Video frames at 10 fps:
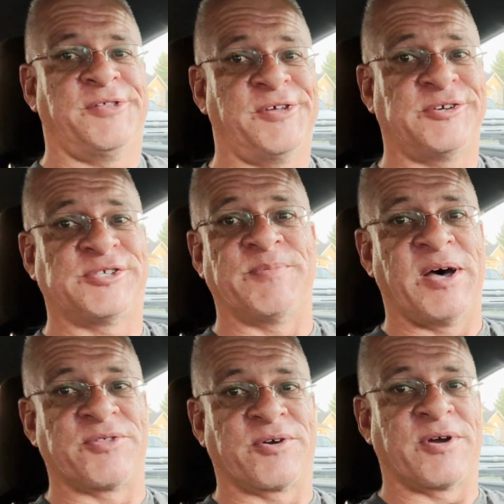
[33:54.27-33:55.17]
There's some
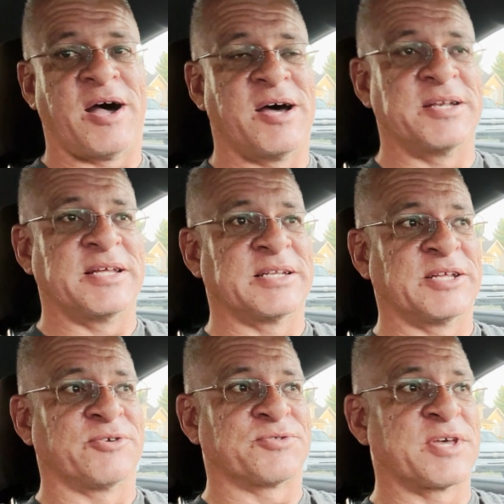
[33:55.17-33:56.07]
other odd and end
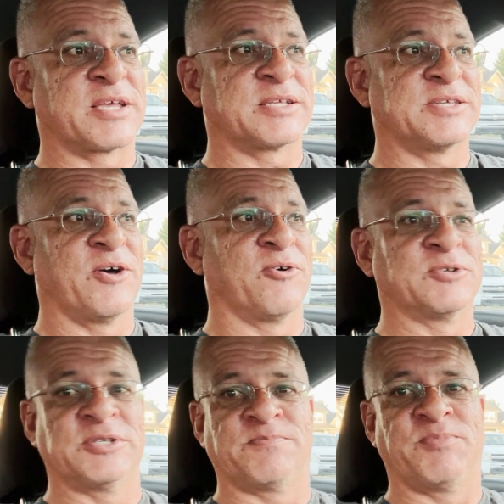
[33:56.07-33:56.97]
little things, you know,
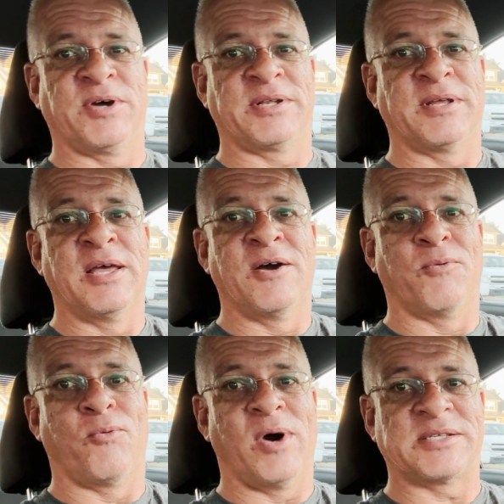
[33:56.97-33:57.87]
just put
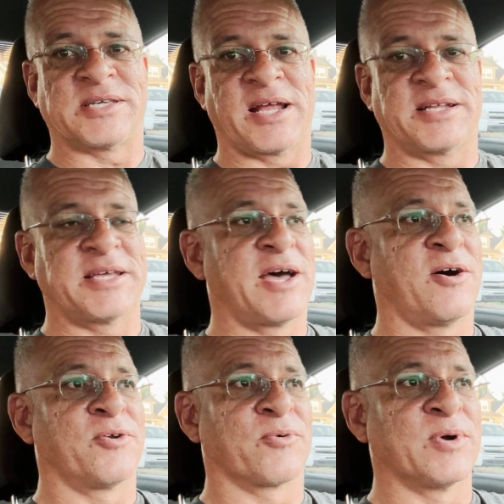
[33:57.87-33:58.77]
what side of
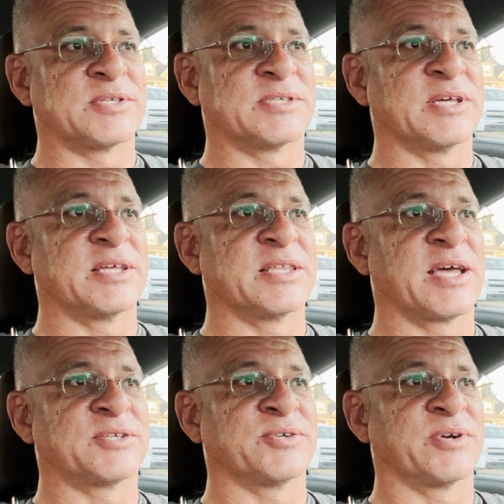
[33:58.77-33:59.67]
town or what city
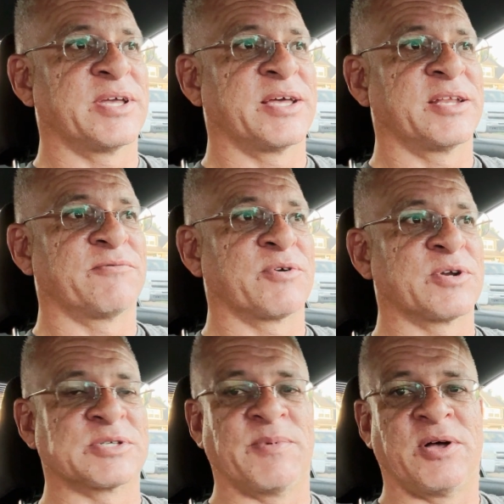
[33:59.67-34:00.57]
that you're in, if you're
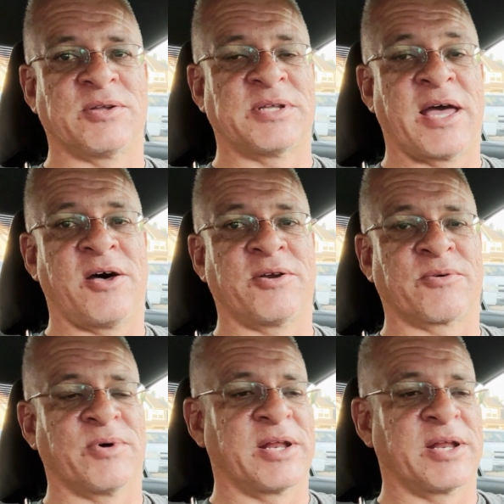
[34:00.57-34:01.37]
in a small town or